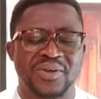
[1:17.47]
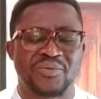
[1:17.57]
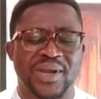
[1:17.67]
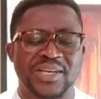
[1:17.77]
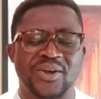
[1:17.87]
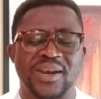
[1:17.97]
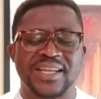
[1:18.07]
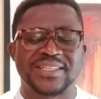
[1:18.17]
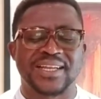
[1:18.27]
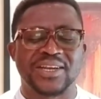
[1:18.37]
We
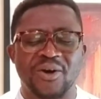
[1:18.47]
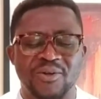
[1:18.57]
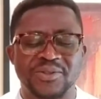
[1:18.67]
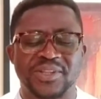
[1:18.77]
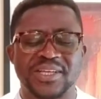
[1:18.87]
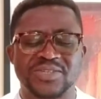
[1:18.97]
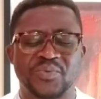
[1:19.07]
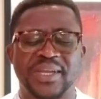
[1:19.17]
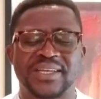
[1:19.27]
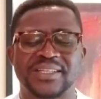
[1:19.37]
acknowledge that in all things
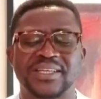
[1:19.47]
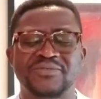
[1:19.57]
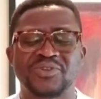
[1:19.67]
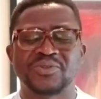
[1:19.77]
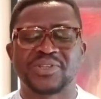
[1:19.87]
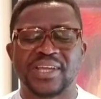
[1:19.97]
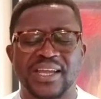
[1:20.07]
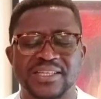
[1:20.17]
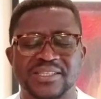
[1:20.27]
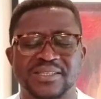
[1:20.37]
we can give you
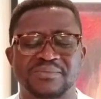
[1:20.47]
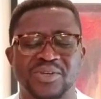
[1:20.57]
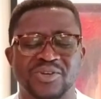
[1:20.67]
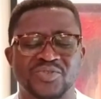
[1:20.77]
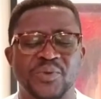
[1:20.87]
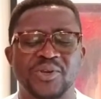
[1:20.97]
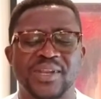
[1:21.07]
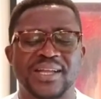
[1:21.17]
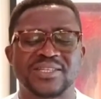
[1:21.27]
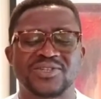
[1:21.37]
thanks because we know
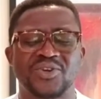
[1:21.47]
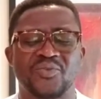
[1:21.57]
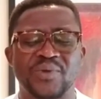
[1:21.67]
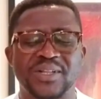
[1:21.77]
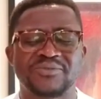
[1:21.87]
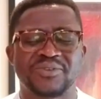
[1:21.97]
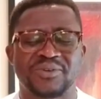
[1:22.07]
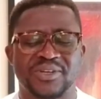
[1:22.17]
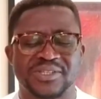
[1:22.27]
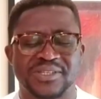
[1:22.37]
that is your will
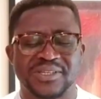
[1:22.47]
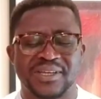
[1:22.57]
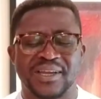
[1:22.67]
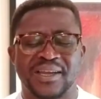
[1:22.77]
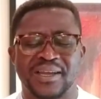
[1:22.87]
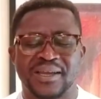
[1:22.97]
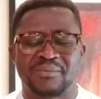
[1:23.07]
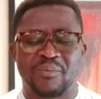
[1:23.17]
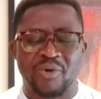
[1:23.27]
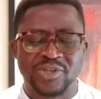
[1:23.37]
for us.
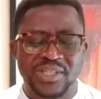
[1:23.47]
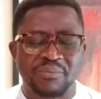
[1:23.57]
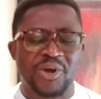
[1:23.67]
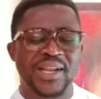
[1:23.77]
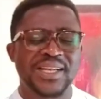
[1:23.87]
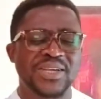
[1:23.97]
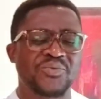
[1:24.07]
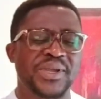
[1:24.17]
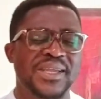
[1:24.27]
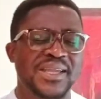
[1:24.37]
But most importantly,
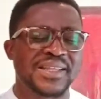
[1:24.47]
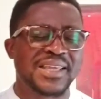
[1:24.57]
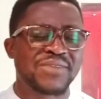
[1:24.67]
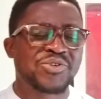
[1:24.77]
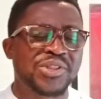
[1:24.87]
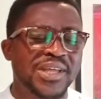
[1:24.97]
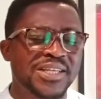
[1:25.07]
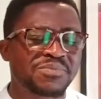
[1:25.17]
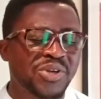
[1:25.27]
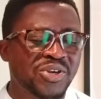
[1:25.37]
we give you
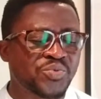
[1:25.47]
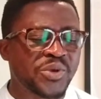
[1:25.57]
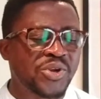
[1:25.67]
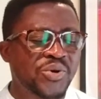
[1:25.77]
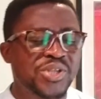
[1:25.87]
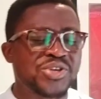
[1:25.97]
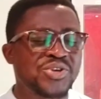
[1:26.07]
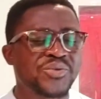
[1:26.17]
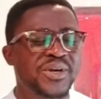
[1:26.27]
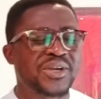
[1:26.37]
thanks because we know that
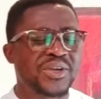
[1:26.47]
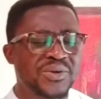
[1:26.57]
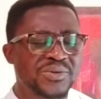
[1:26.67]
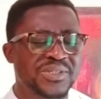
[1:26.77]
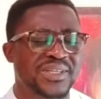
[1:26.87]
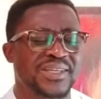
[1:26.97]
you are good